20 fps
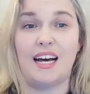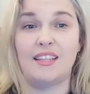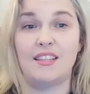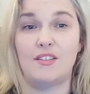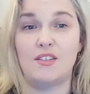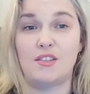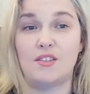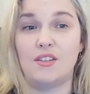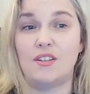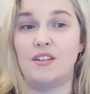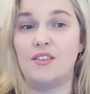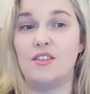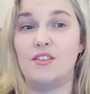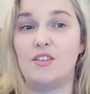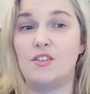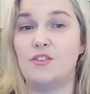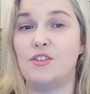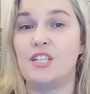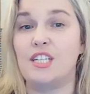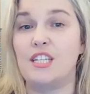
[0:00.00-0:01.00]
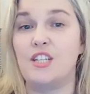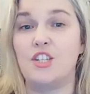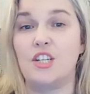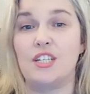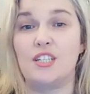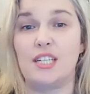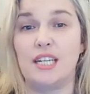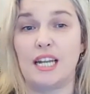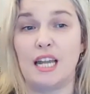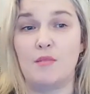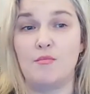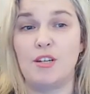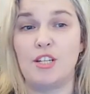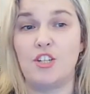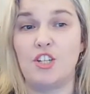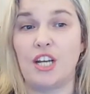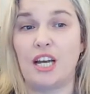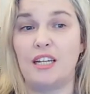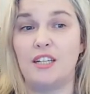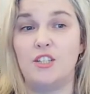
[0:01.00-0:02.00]
and the, the strategic dilemma
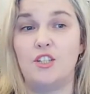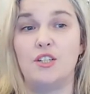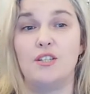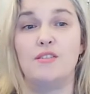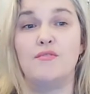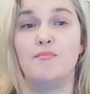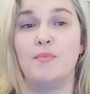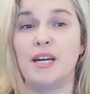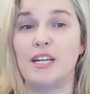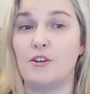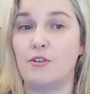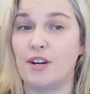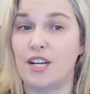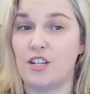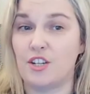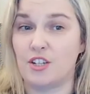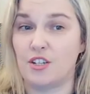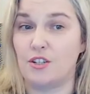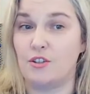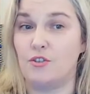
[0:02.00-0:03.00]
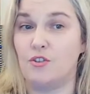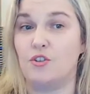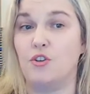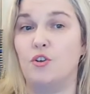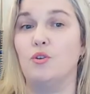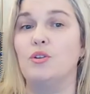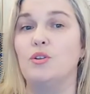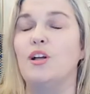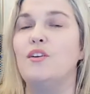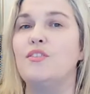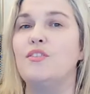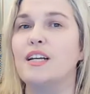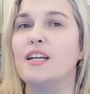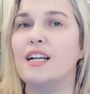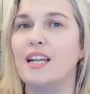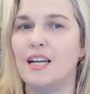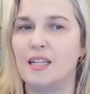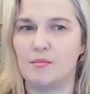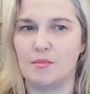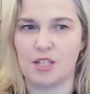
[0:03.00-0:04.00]
and challenges of migration control, the
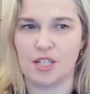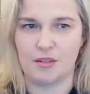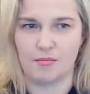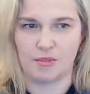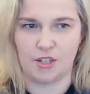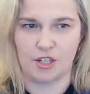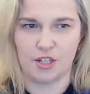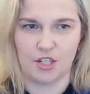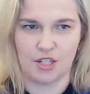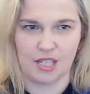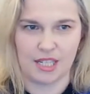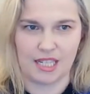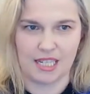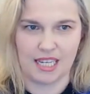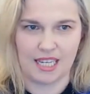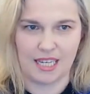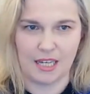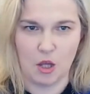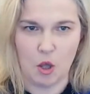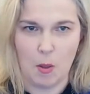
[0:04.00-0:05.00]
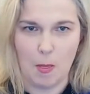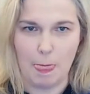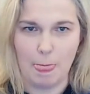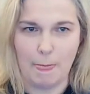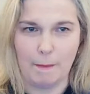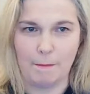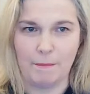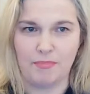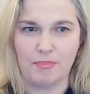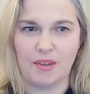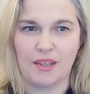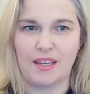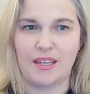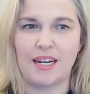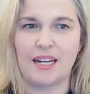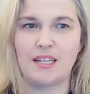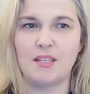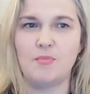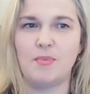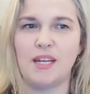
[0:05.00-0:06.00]
climate emergency.
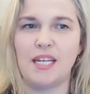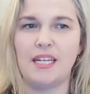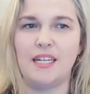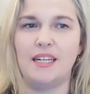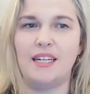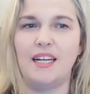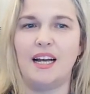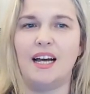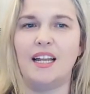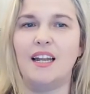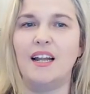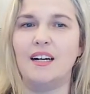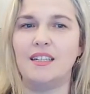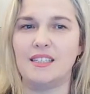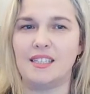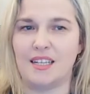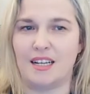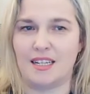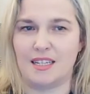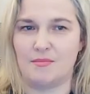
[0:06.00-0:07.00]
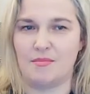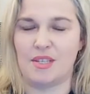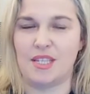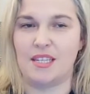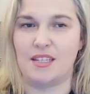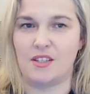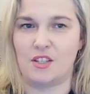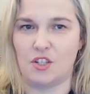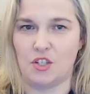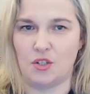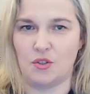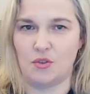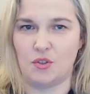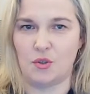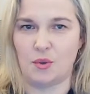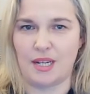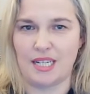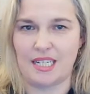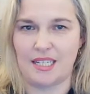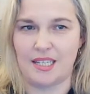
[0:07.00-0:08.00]
It has been a long time since June
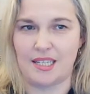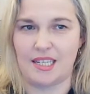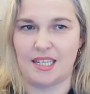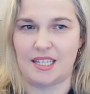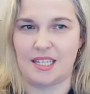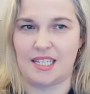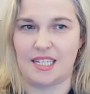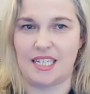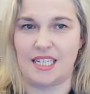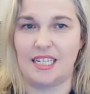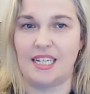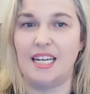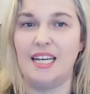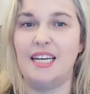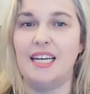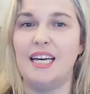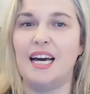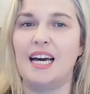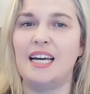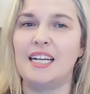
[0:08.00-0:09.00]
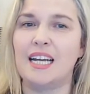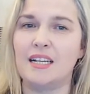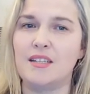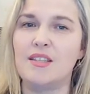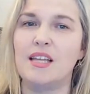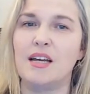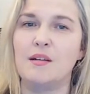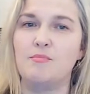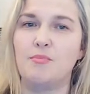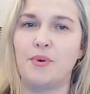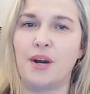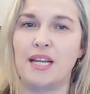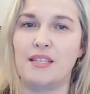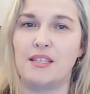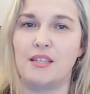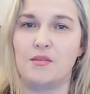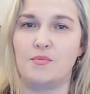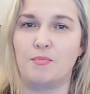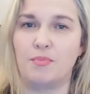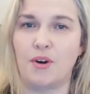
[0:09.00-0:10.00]
2016, and as that
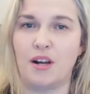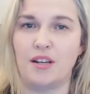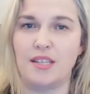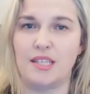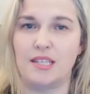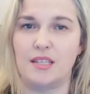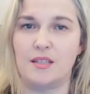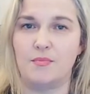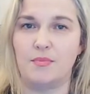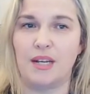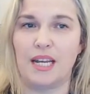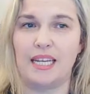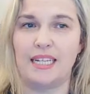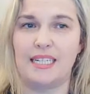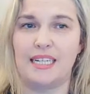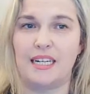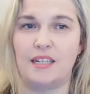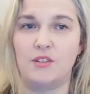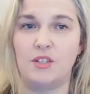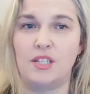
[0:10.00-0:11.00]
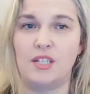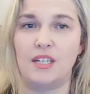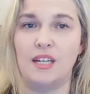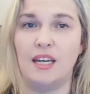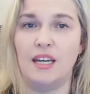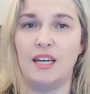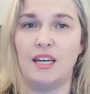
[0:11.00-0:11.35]
Brexit process played out,